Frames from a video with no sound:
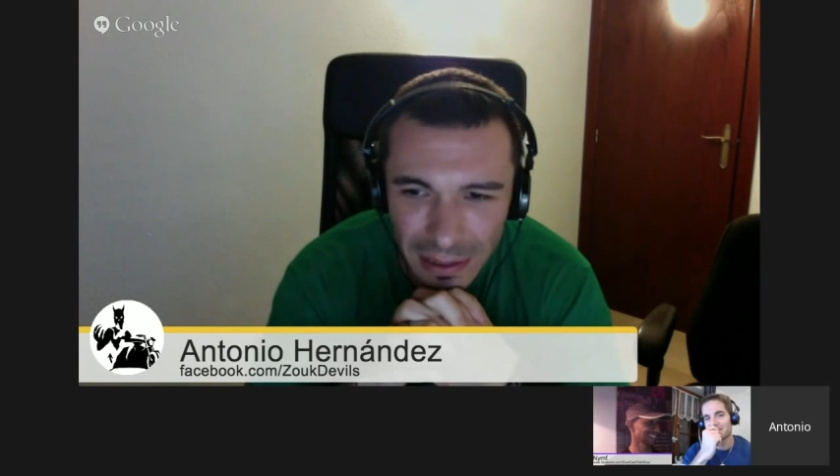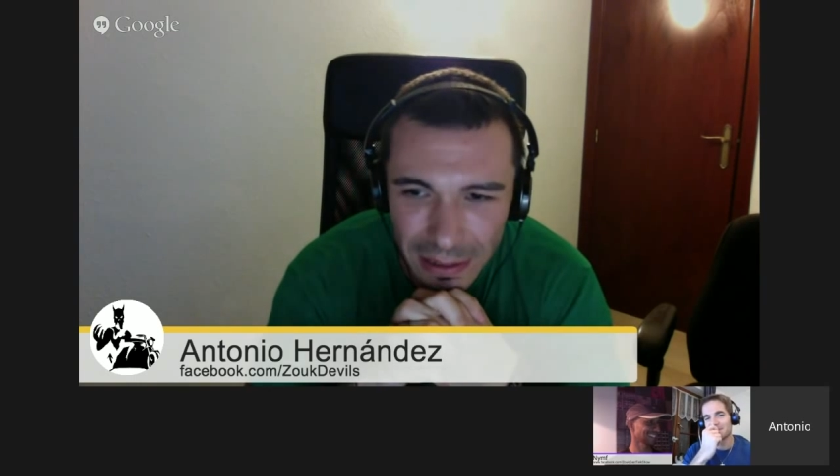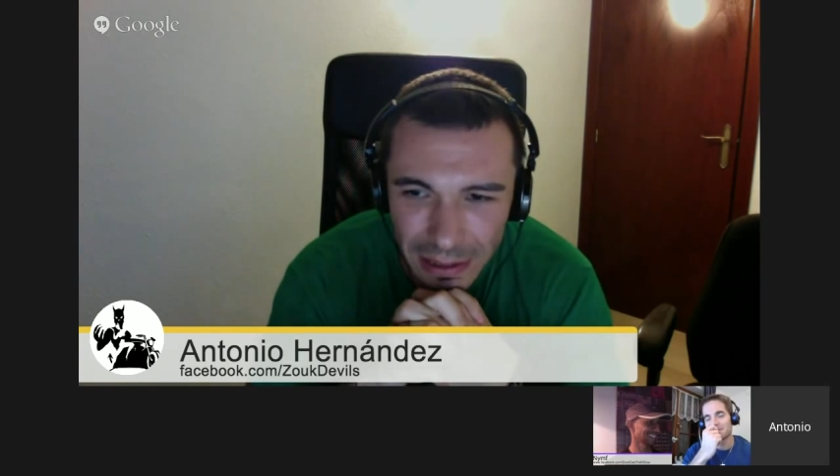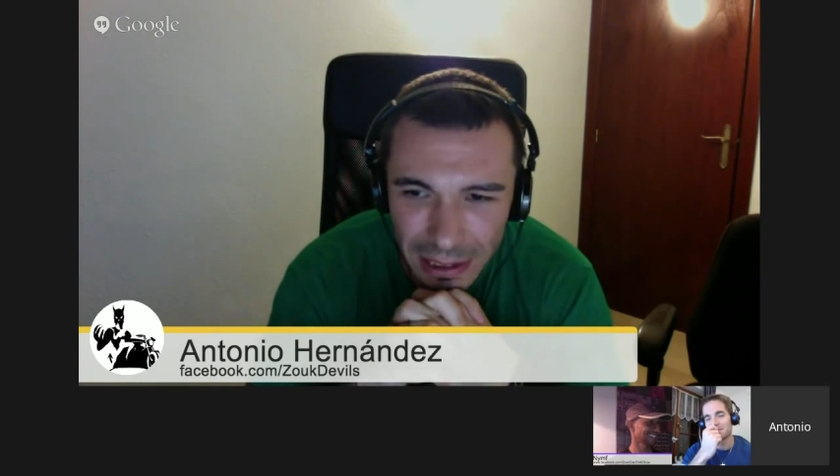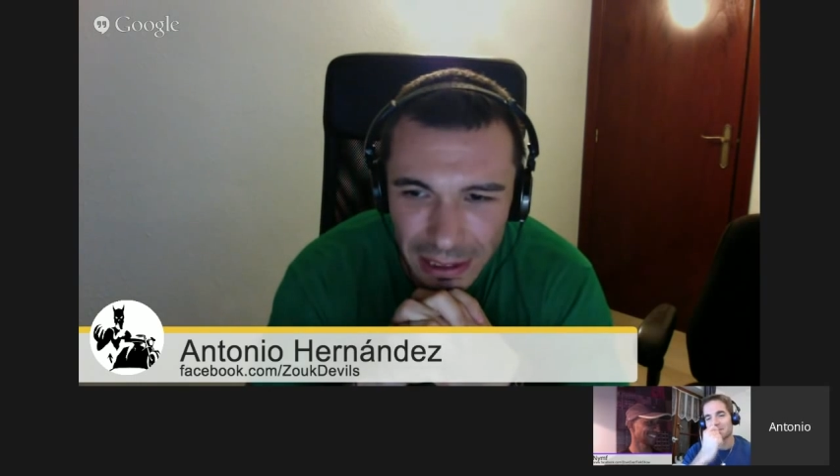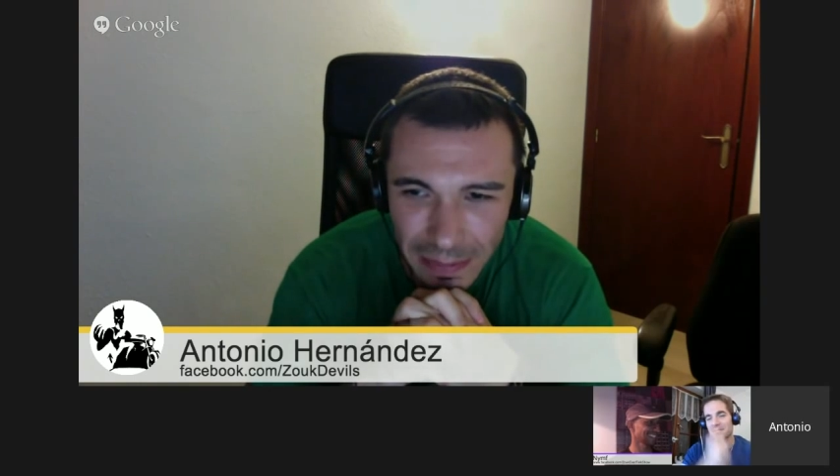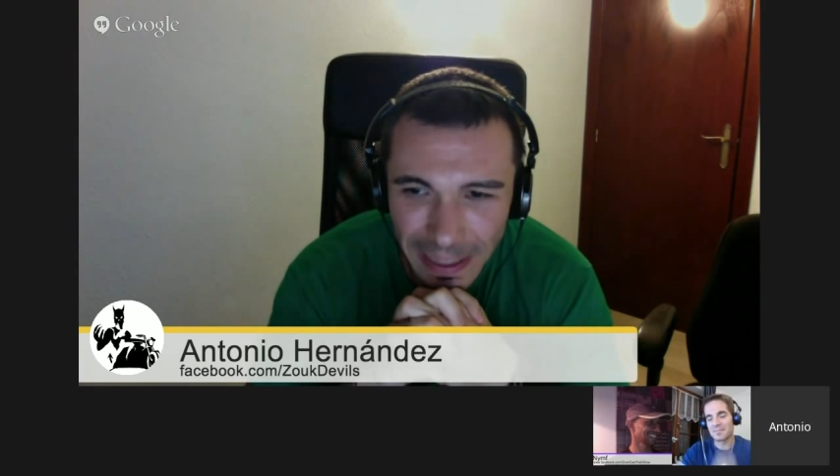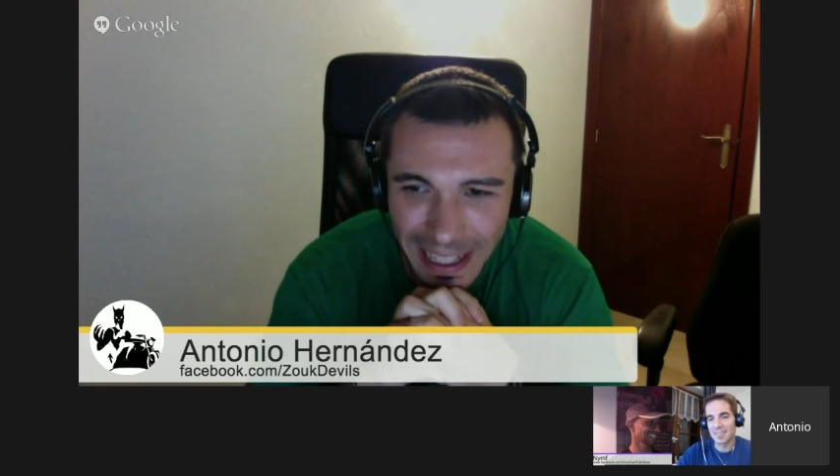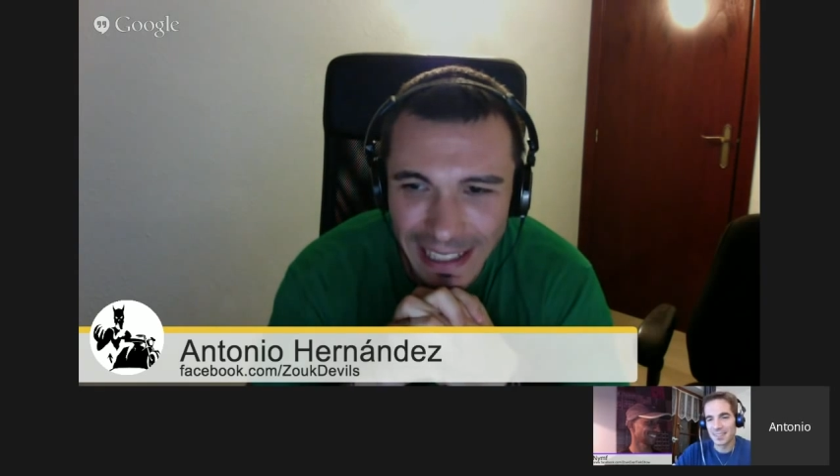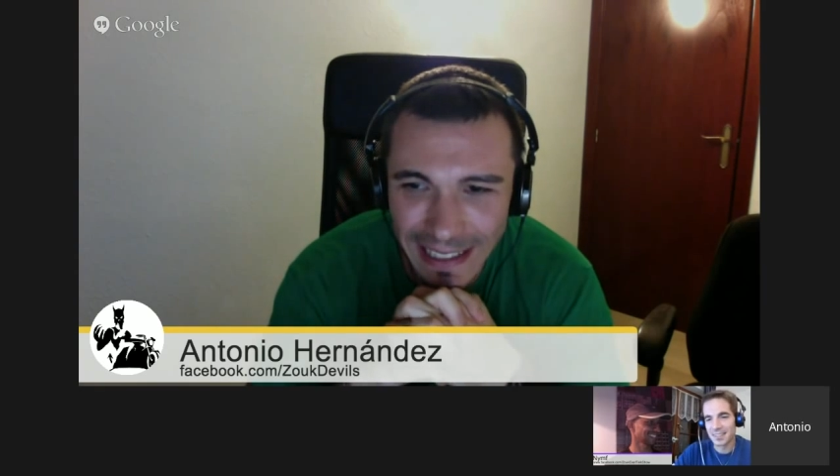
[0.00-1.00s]
Explain
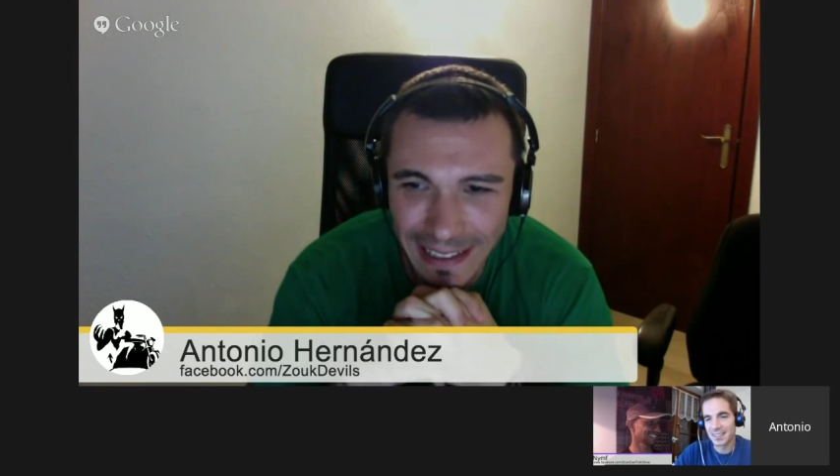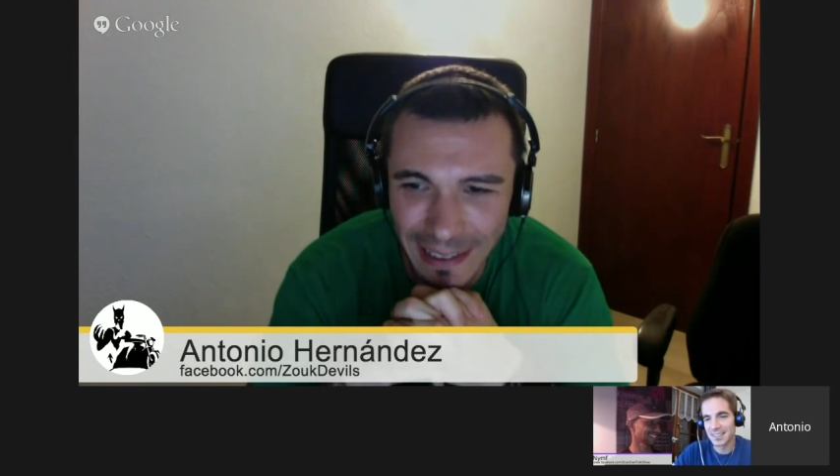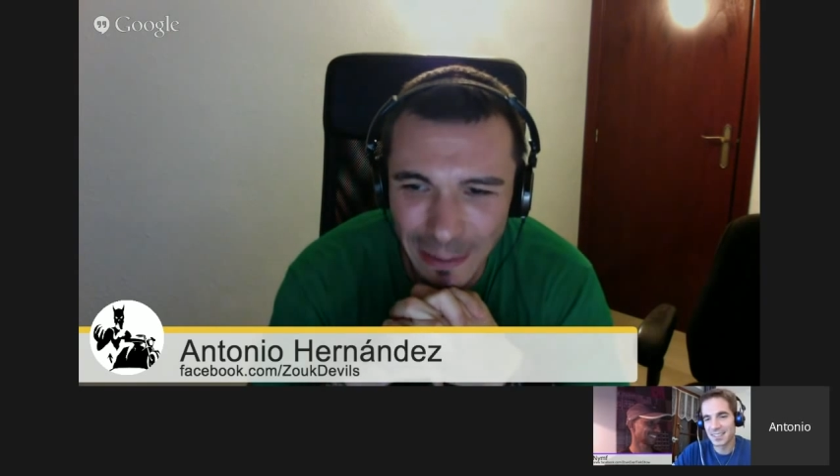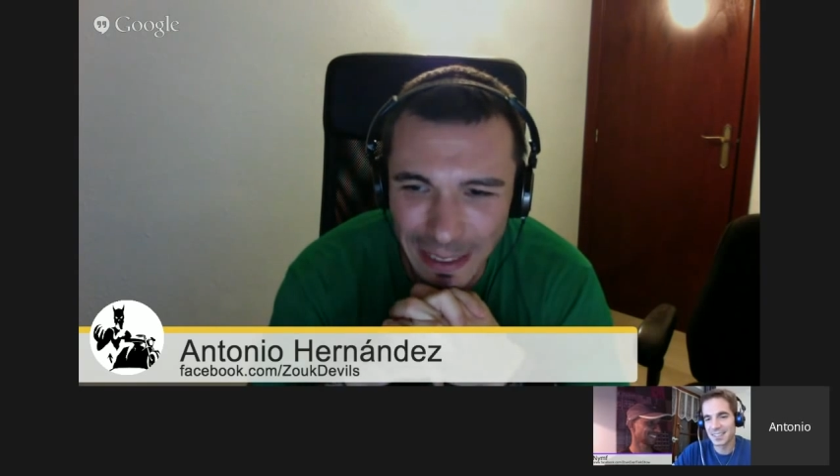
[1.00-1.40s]
us a little bit.